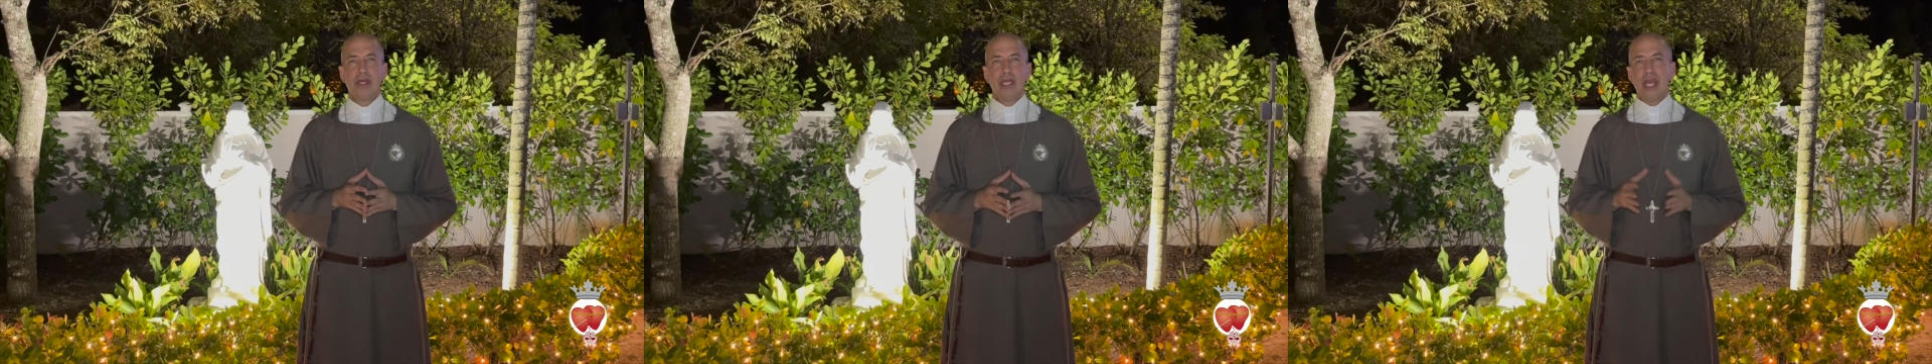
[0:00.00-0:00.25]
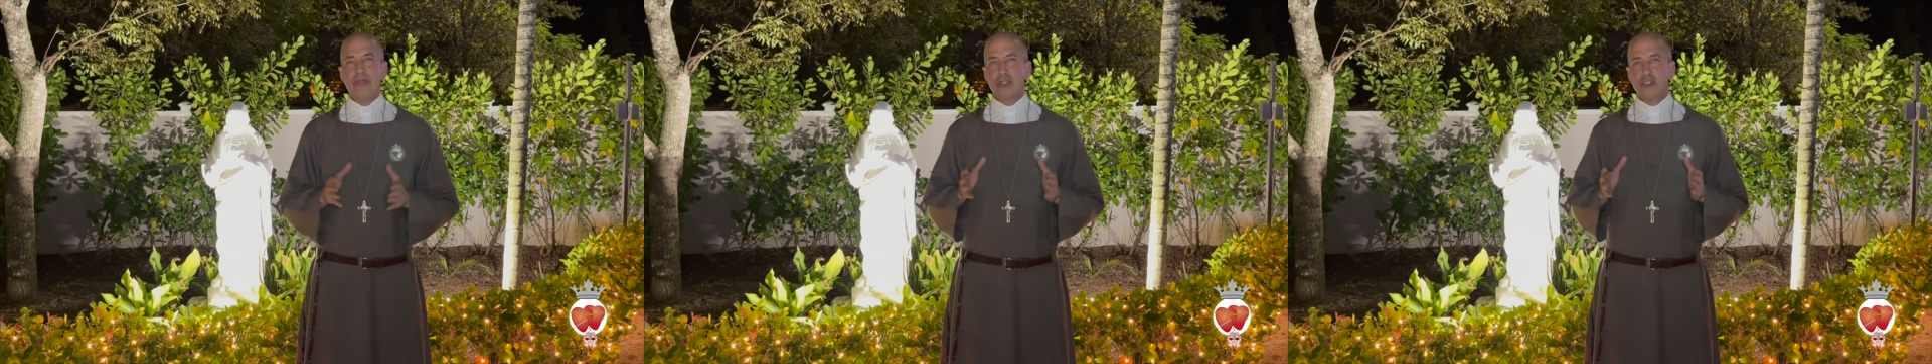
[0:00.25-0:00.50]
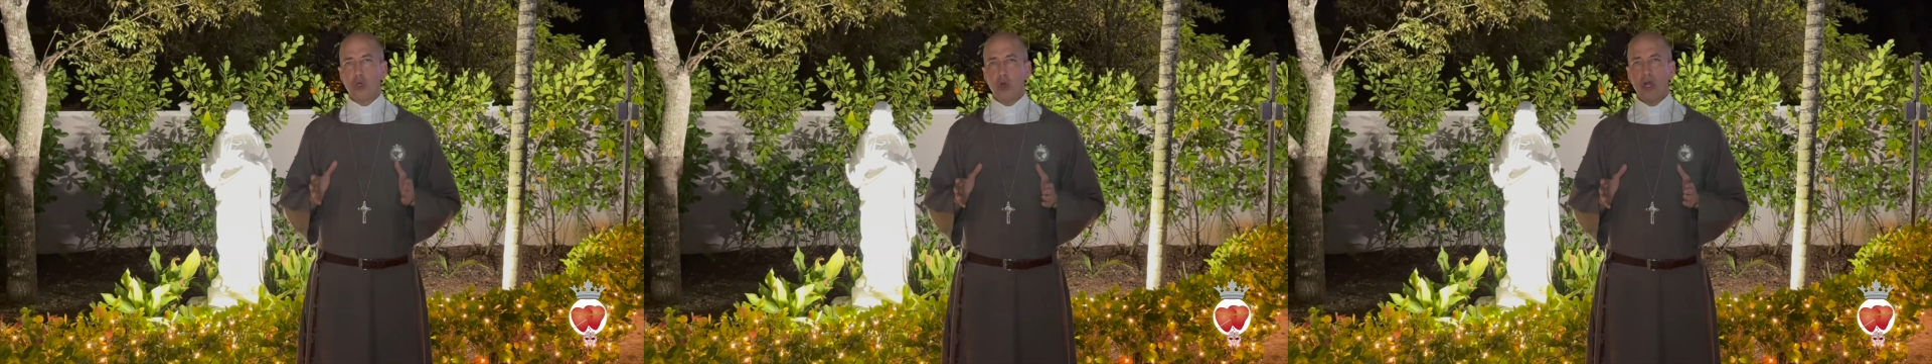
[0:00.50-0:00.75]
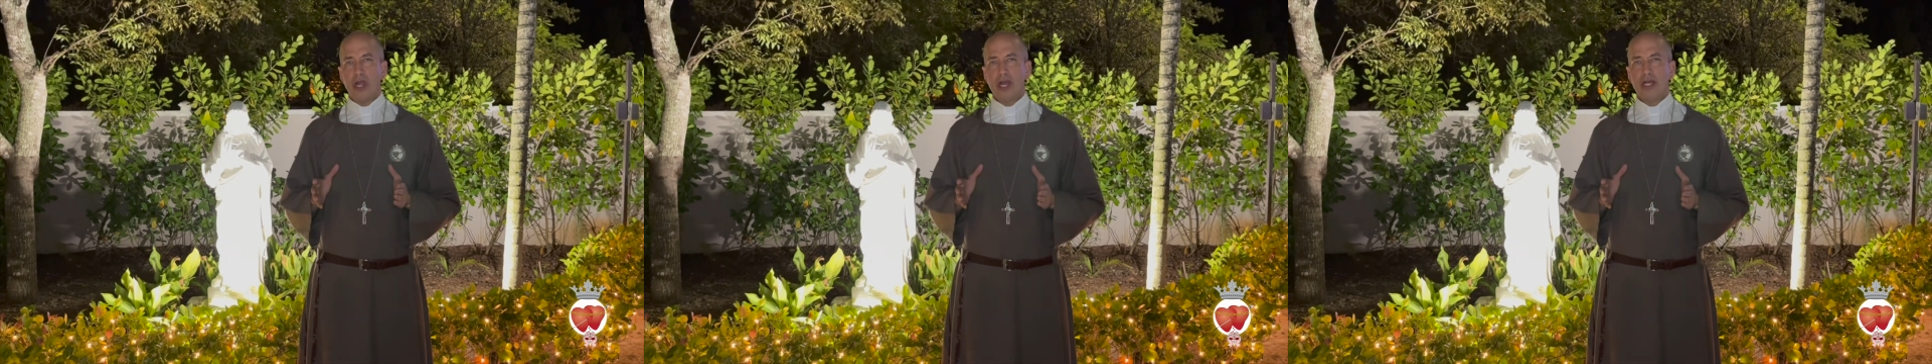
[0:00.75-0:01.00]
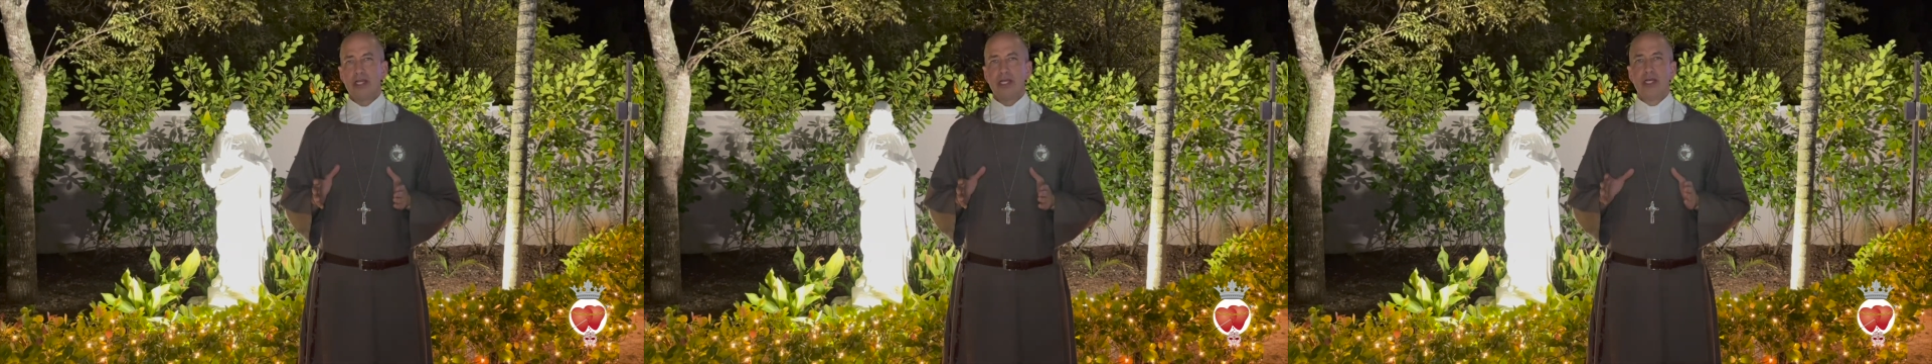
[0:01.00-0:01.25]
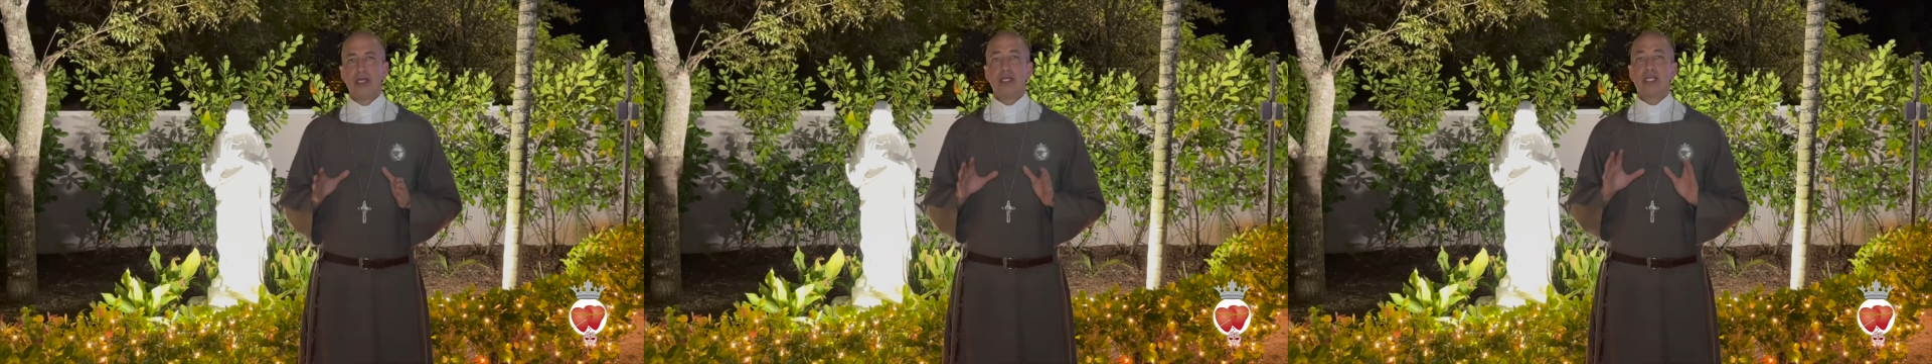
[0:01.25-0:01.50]
In the Torah,
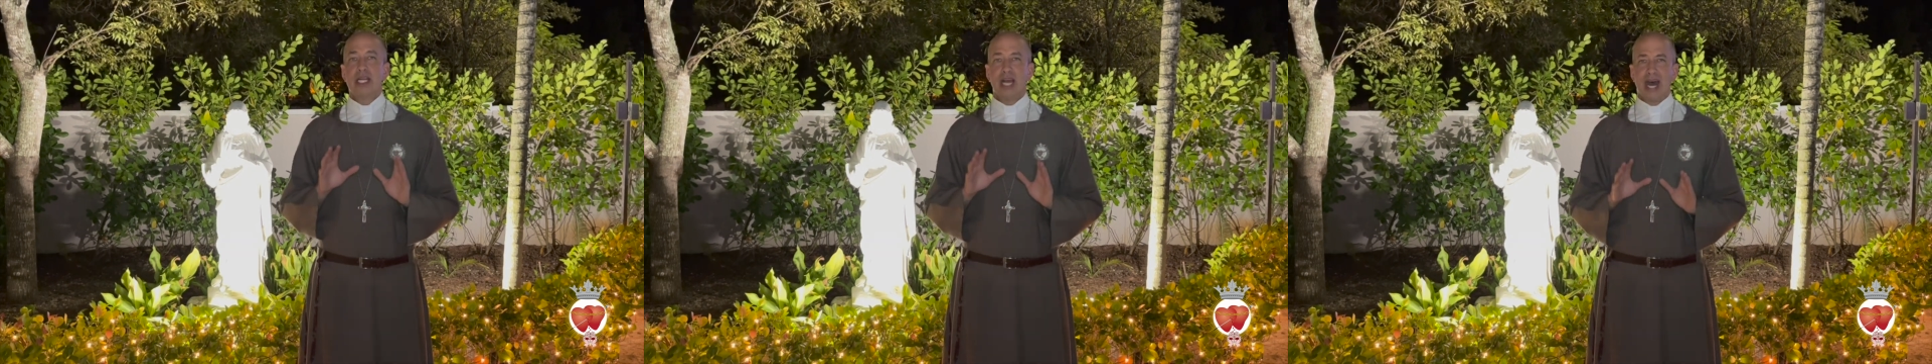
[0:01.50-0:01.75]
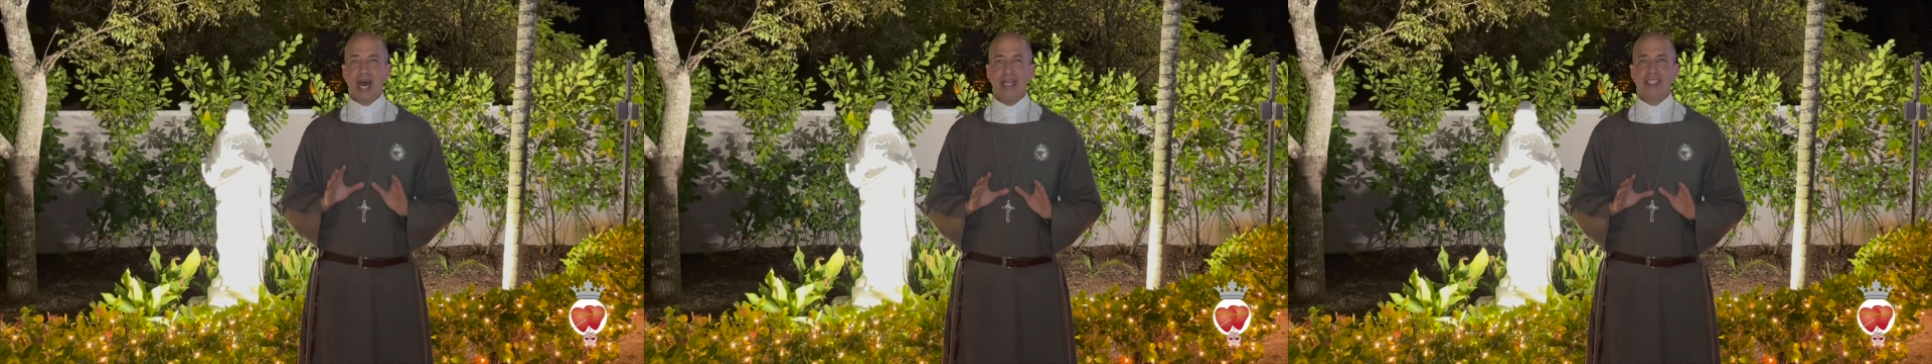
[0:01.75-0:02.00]
God